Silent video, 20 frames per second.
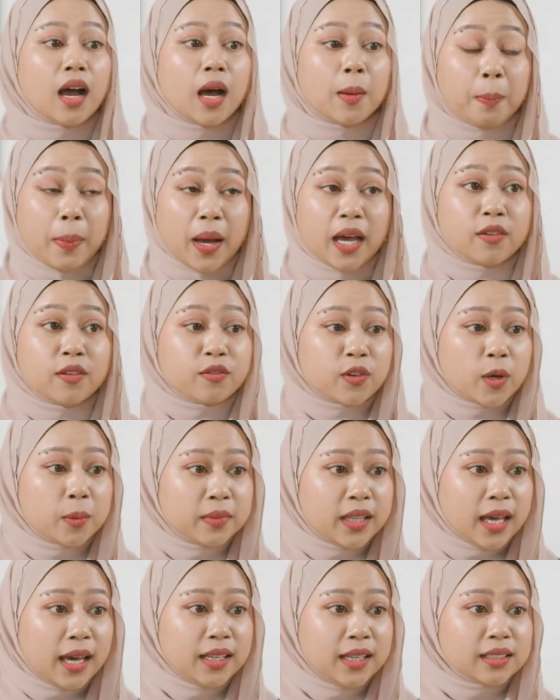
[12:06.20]
Apart
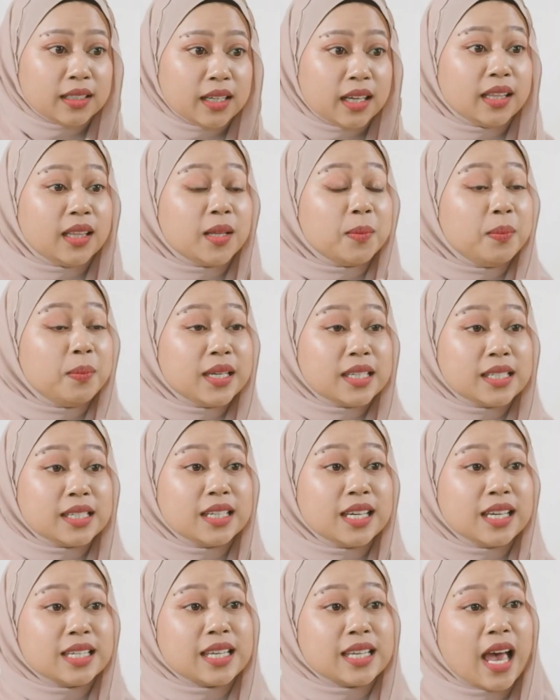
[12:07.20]
from that, the
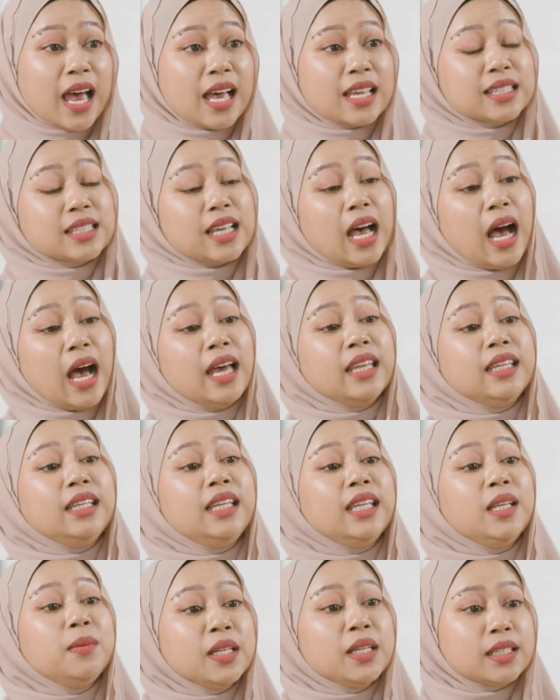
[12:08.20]
business has
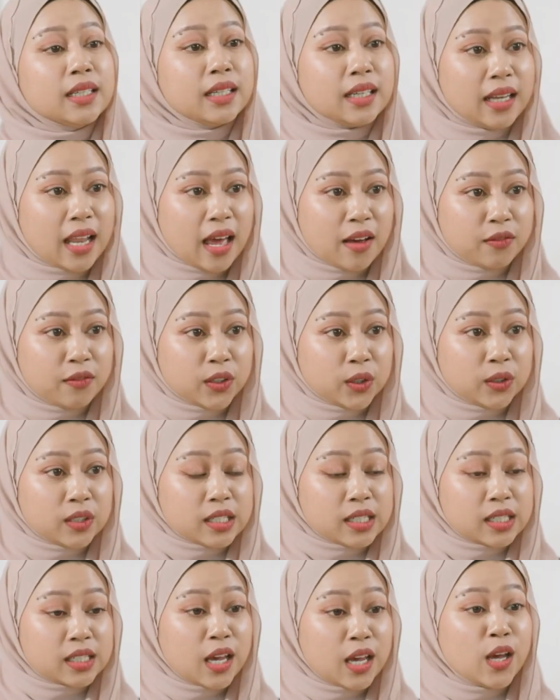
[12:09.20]
unlimited
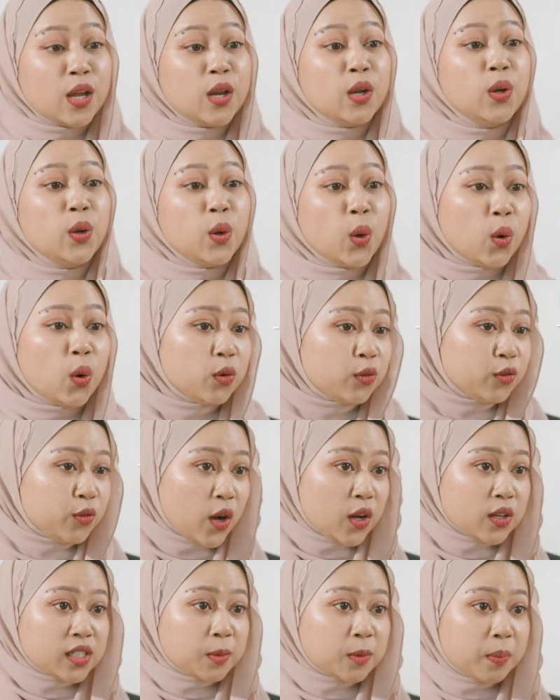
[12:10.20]
levels, no
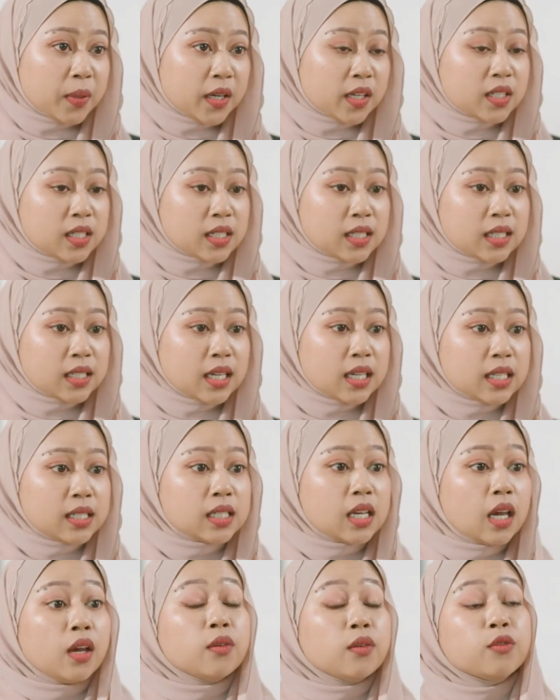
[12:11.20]
forced
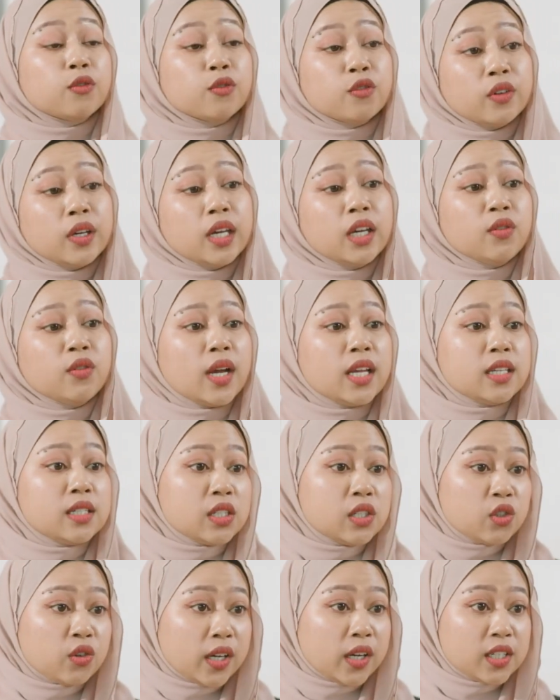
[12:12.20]
purchases, free
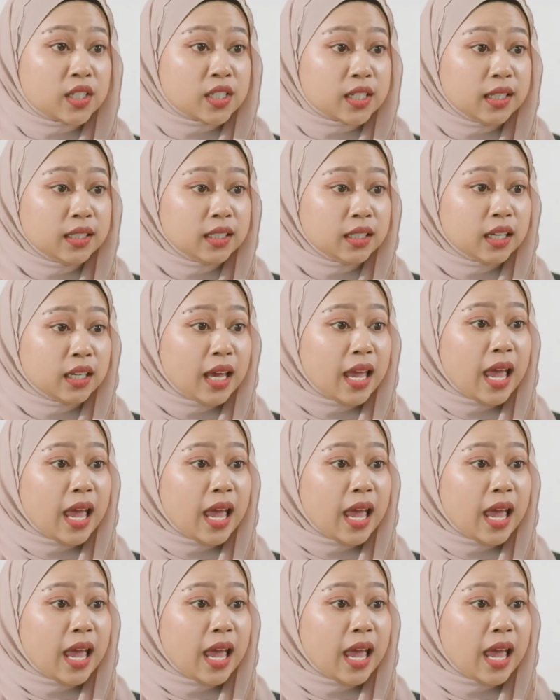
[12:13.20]
registration,